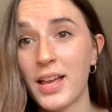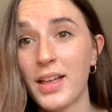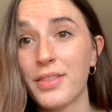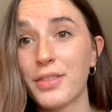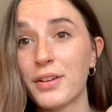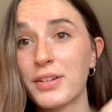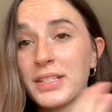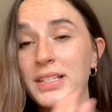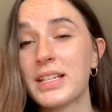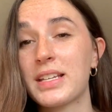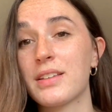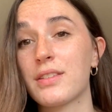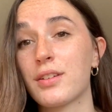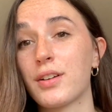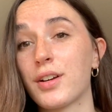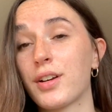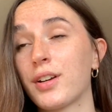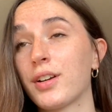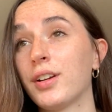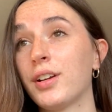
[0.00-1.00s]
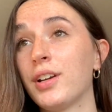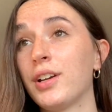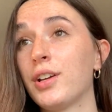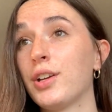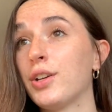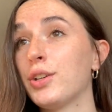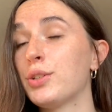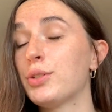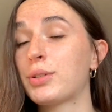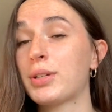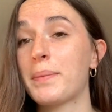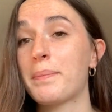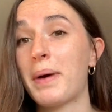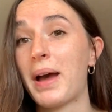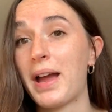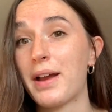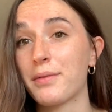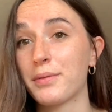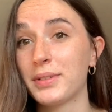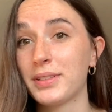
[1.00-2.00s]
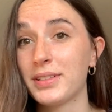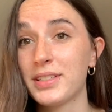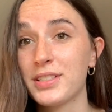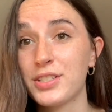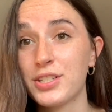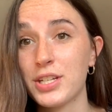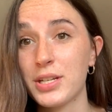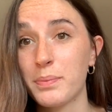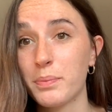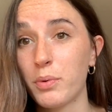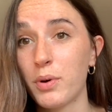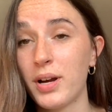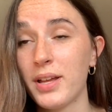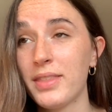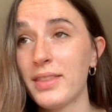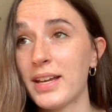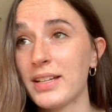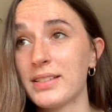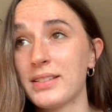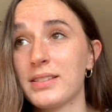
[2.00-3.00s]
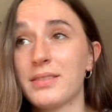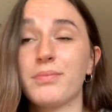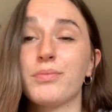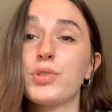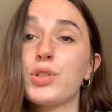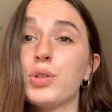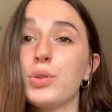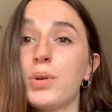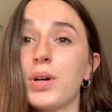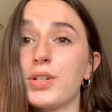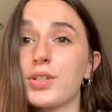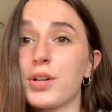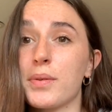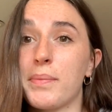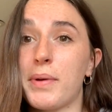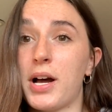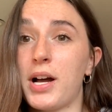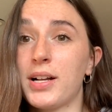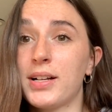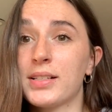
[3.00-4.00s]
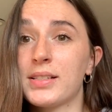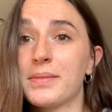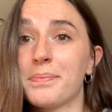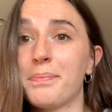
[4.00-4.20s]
there's either you can buy a really cheap one that's $200,